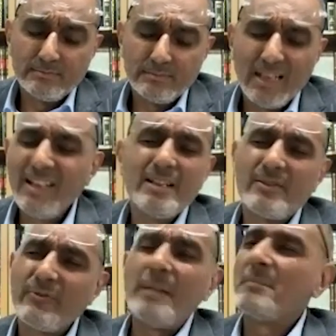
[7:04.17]
he's
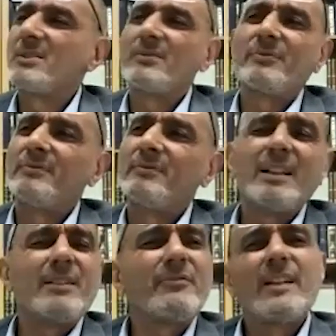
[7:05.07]
famous,
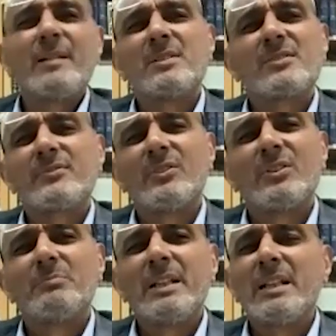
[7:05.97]
very famous
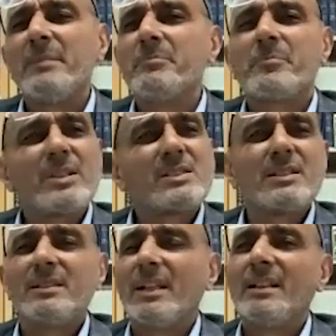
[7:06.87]
for being
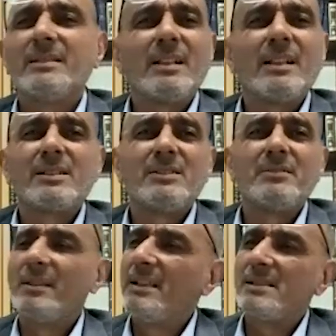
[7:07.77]
imprisoned and actually
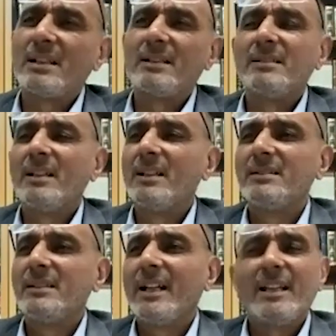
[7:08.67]
released and
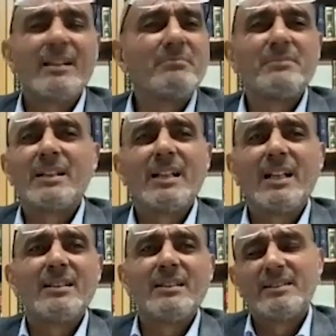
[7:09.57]
dying
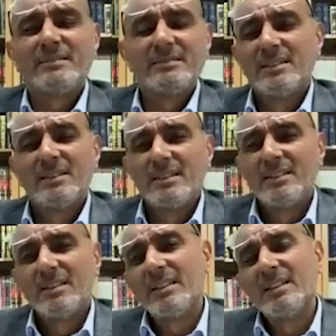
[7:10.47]
at the
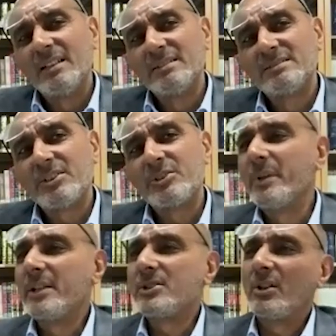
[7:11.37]
a
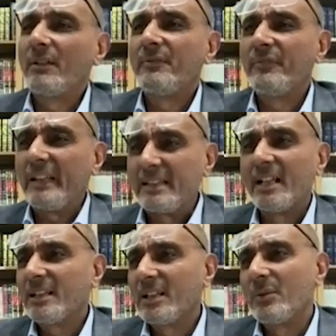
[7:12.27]
situation of the
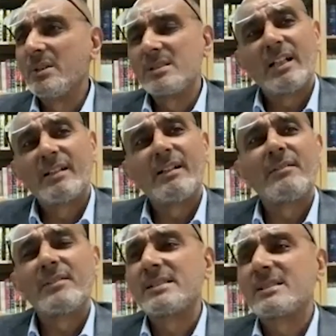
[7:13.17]
fitna that was
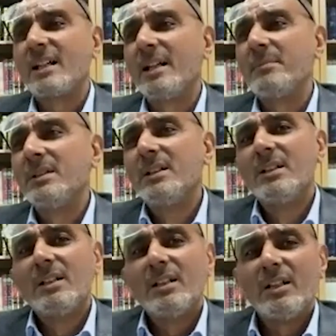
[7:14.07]
around his time,
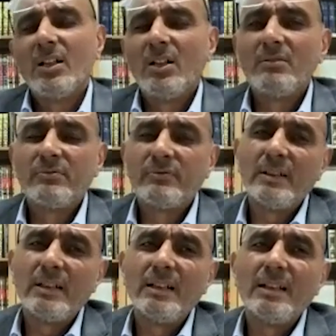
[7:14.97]
of
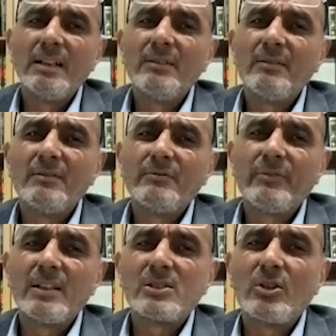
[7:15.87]

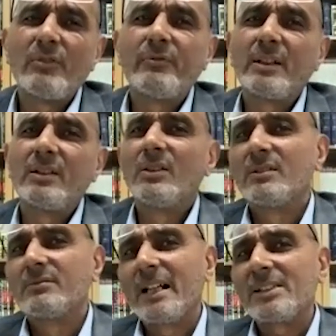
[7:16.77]

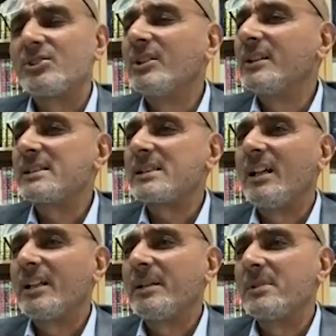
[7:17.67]
philosophical rationalist
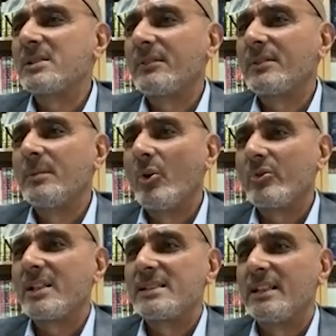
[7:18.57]
arguments of the
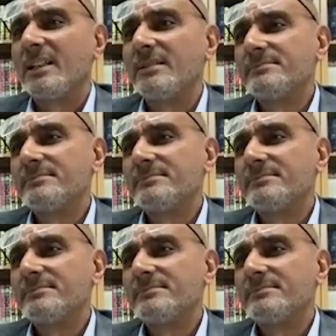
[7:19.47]
Mu'tazila.